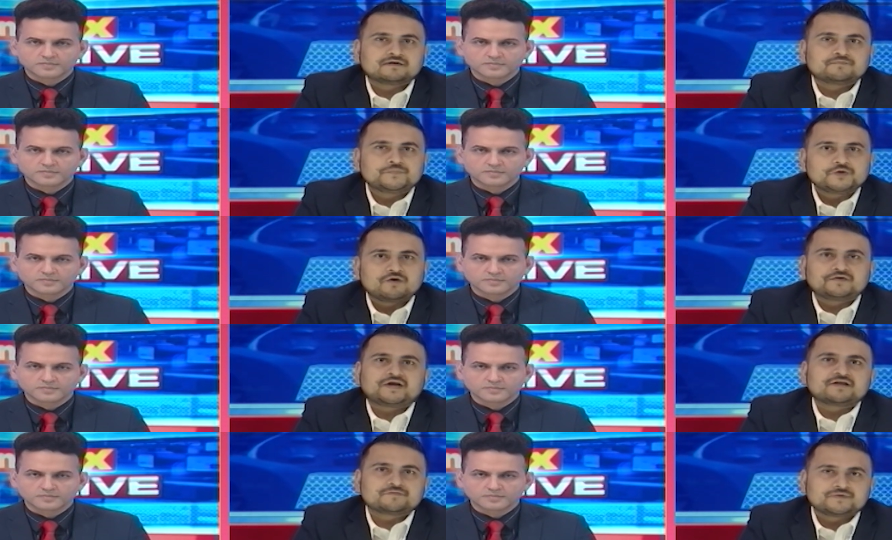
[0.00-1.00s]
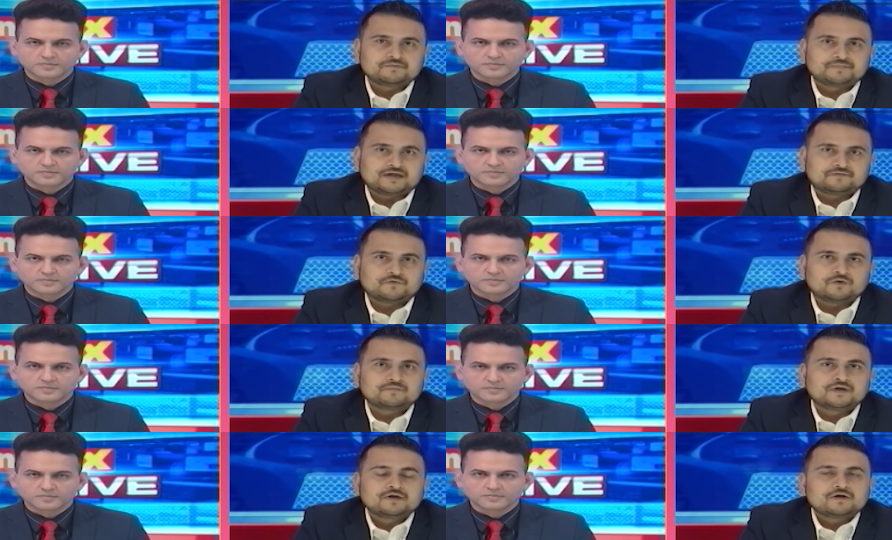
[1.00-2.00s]
Speaker 1: a pure transparent platform
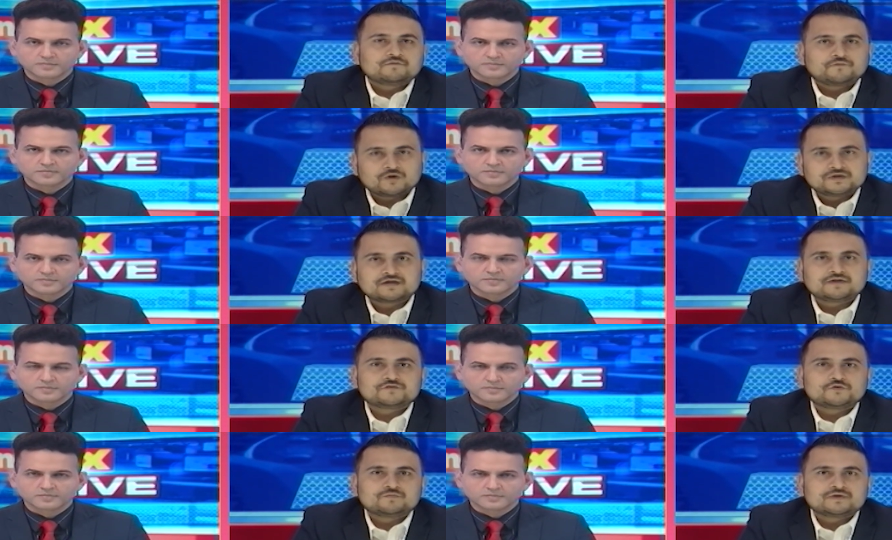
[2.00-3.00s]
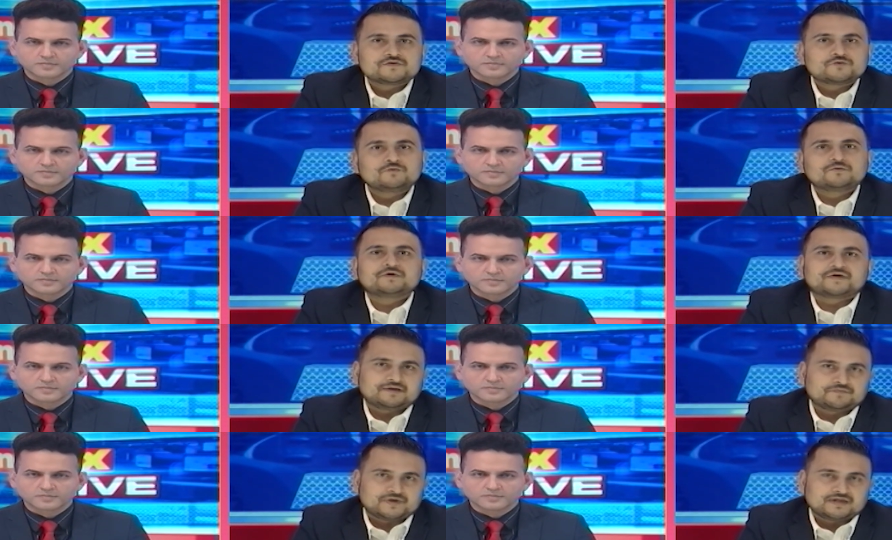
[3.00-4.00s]
for the consumers to know the right
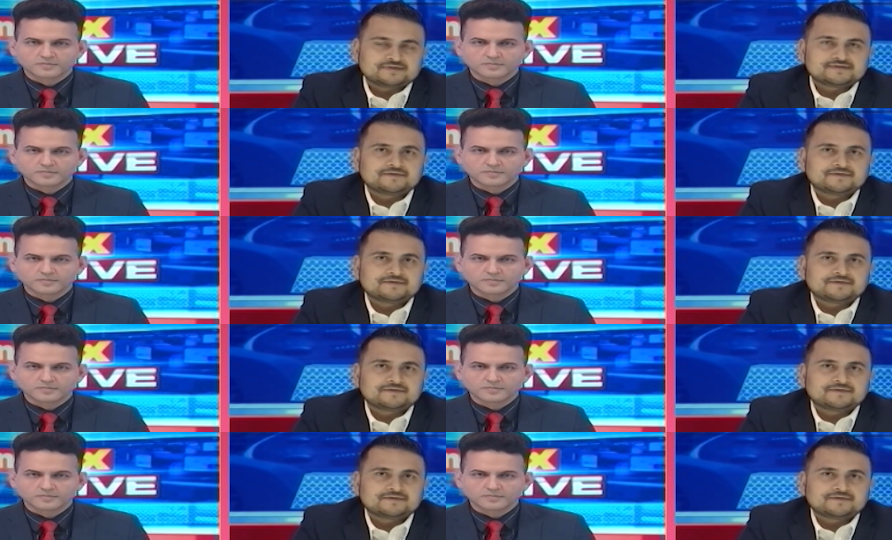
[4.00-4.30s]
price.